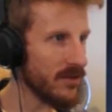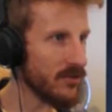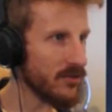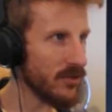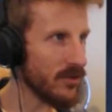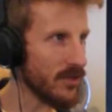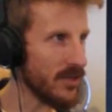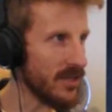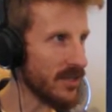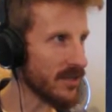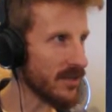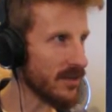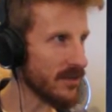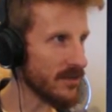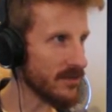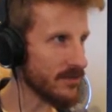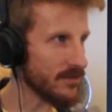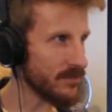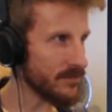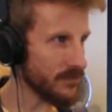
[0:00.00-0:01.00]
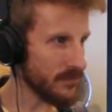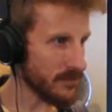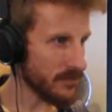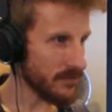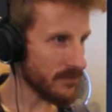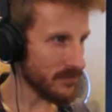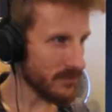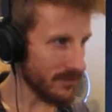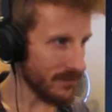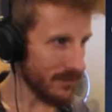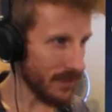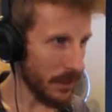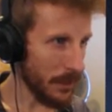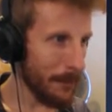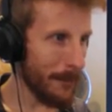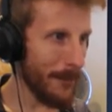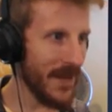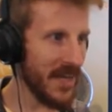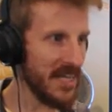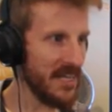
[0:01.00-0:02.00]
So look,
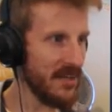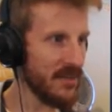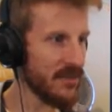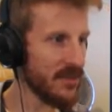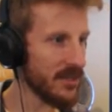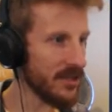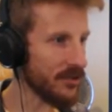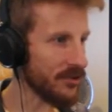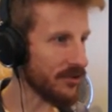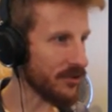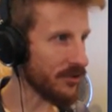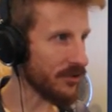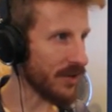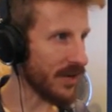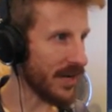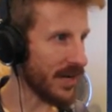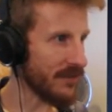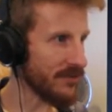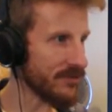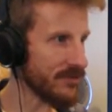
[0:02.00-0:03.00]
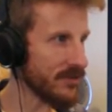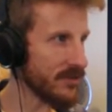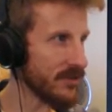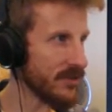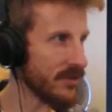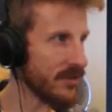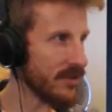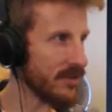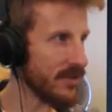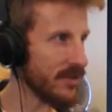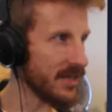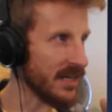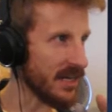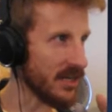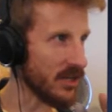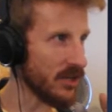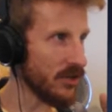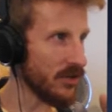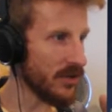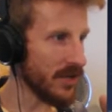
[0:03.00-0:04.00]
many a thing you can craft,
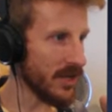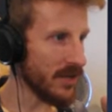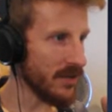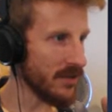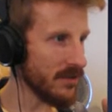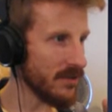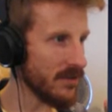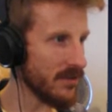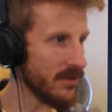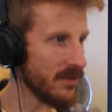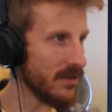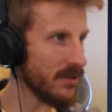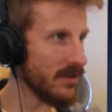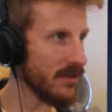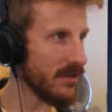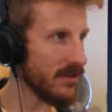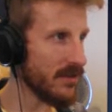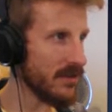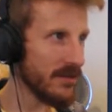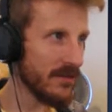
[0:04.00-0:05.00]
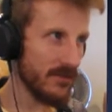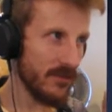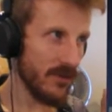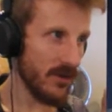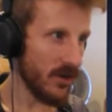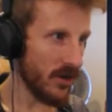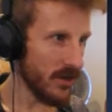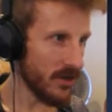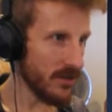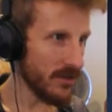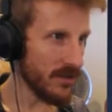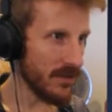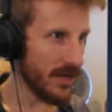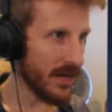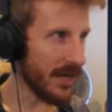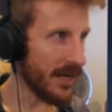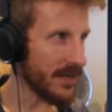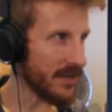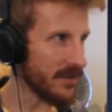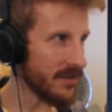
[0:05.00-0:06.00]
including hook,
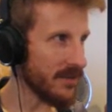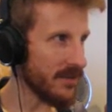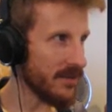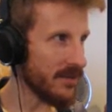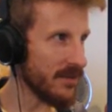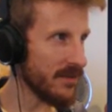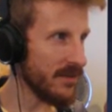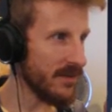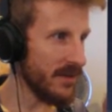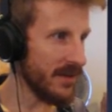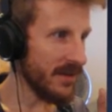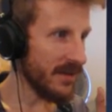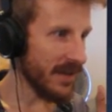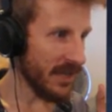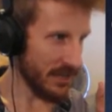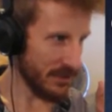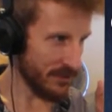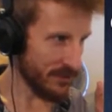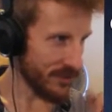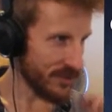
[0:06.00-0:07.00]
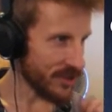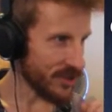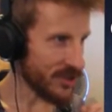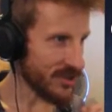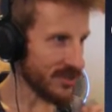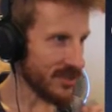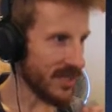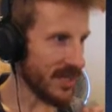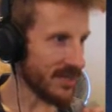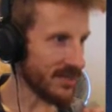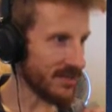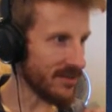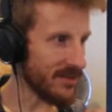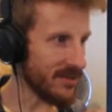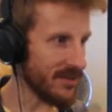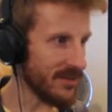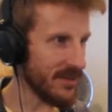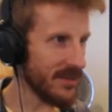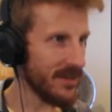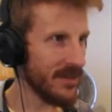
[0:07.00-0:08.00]
line, and fishing tackle.
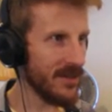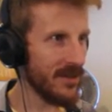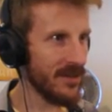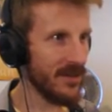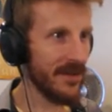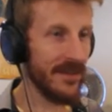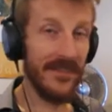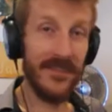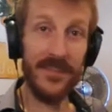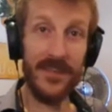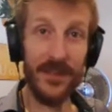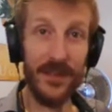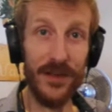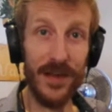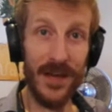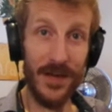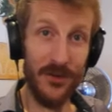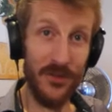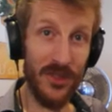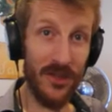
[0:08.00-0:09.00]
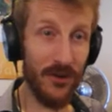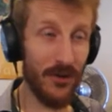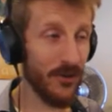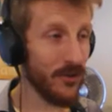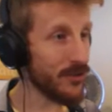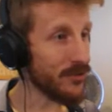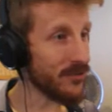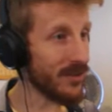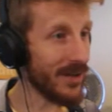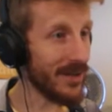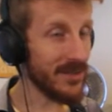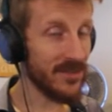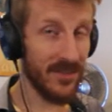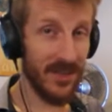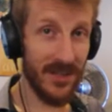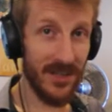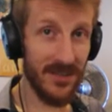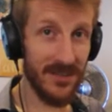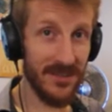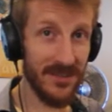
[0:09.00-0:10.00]
Out there are those ice
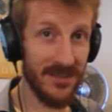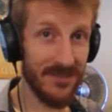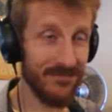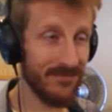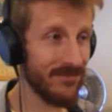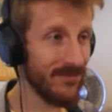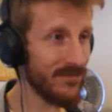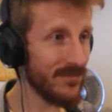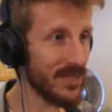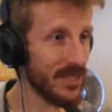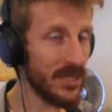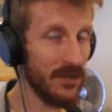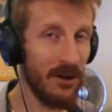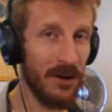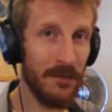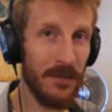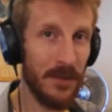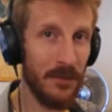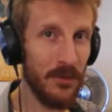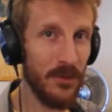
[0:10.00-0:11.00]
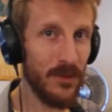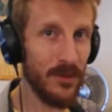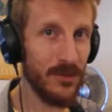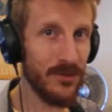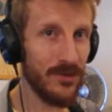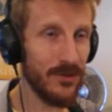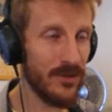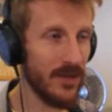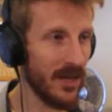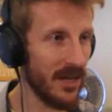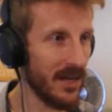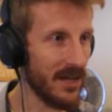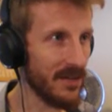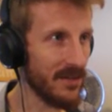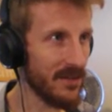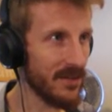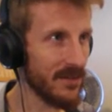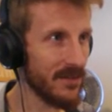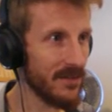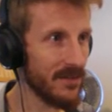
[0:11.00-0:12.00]
huts. You know what? Maybe we'll do that.
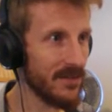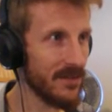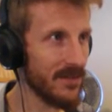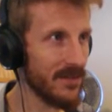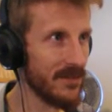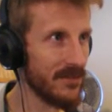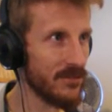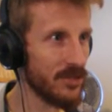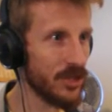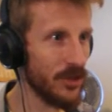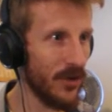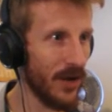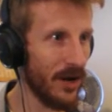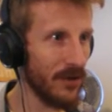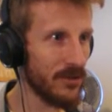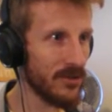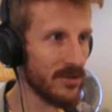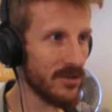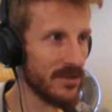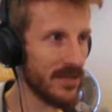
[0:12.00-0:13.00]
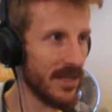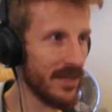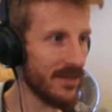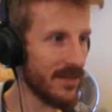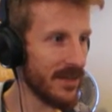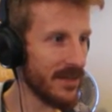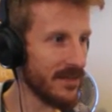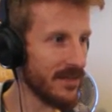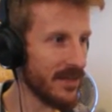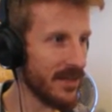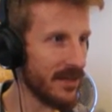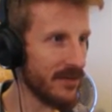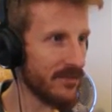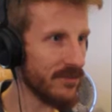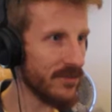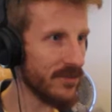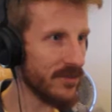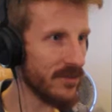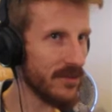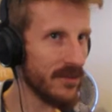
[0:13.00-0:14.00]
Two hours of daylight
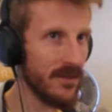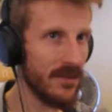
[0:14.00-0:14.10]
left.